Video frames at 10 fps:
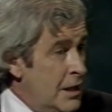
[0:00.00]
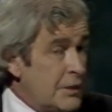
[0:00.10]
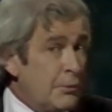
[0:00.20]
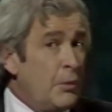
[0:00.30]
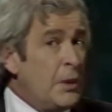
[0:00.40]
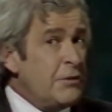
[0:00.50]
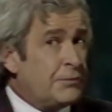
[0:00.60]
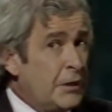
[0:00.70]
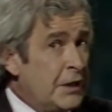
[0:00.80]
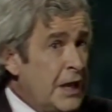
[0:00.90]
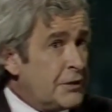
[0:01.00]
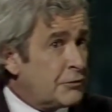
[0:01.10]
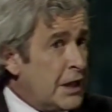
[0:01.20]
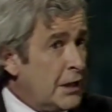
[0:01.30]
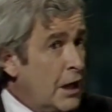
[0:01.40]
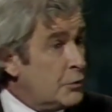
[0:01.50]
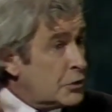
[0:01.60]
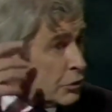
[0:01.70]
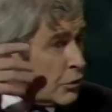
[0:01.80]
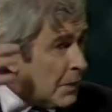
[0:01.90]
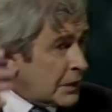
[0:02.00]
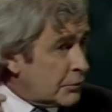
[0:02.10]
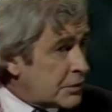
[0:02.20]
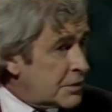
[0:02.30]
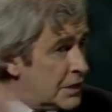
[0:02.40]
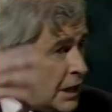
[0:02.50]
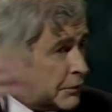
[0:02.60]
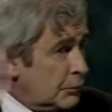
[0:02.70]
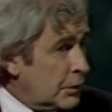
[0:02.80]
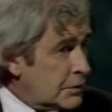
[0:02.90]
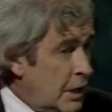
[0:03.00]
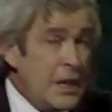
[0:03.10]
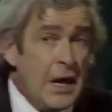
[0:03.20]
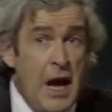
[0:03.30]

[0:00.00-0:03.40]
I said, well, when you've put it and you've taken it out, would you talk back to us to see how the words are?